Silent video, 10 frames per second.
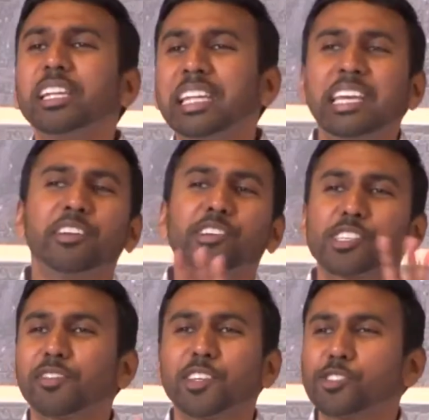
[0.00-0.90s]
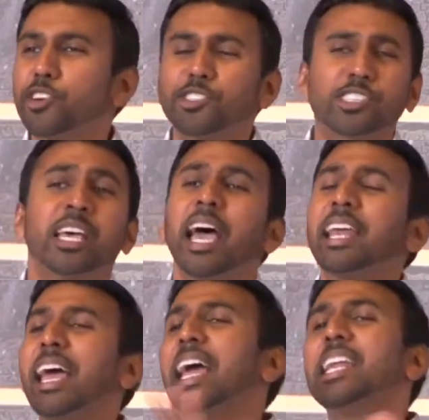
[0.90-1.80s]
the leaders of the churches
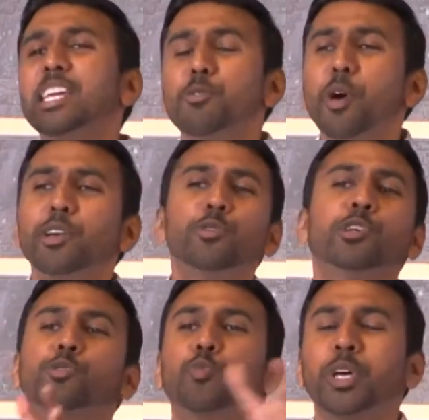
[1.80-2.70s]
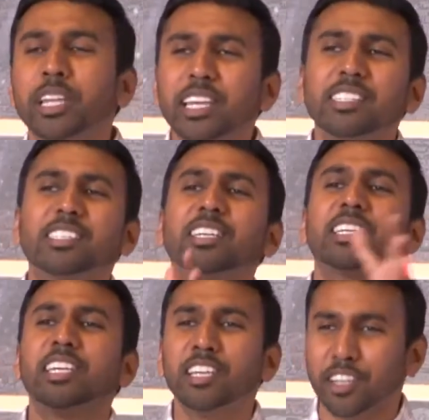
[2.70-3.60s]
and anyone who is willing to
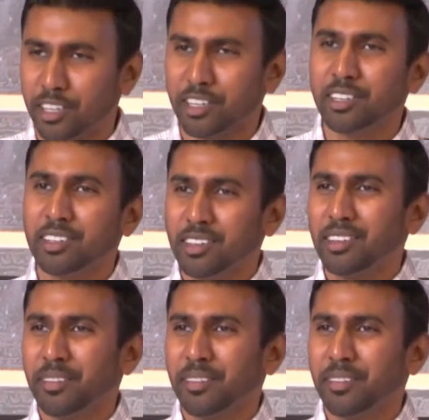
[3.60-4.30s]
hear